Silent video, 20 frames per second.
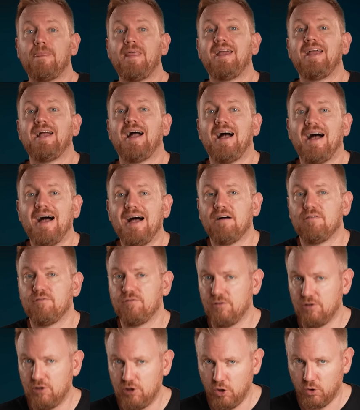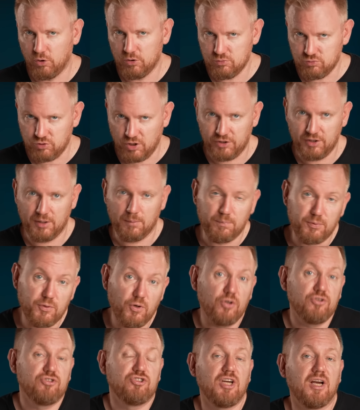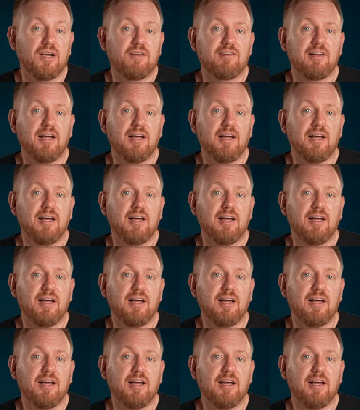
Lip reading: they have long-running projects